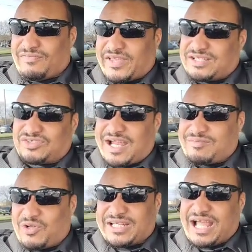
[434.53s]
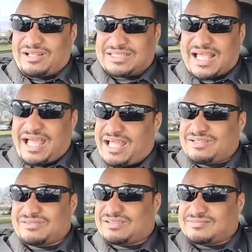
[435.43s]
They tried him on the outside,
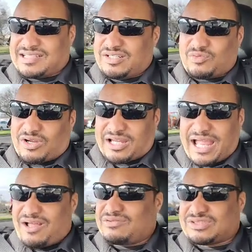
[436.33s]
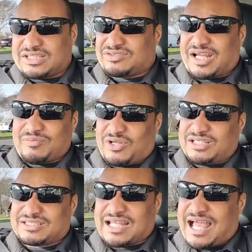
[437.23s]
didn't work out. They tried him on
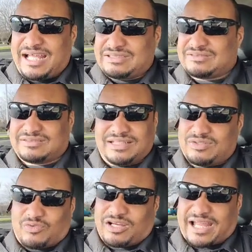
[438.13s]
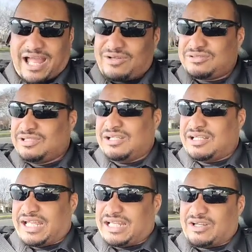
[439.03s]
the slot, didn't work out.
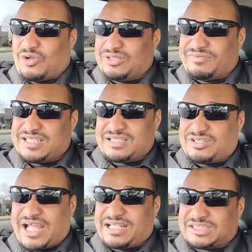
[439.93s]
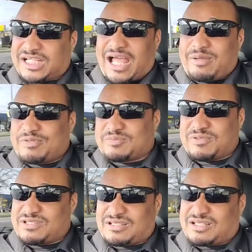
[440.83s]
And the only reason you had a job is
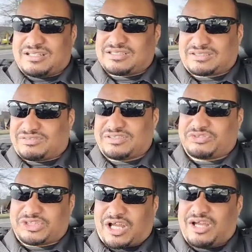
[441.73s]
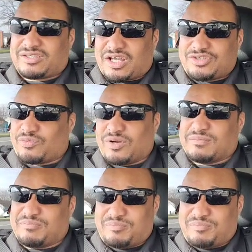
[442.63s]
because Chris Richard thought you were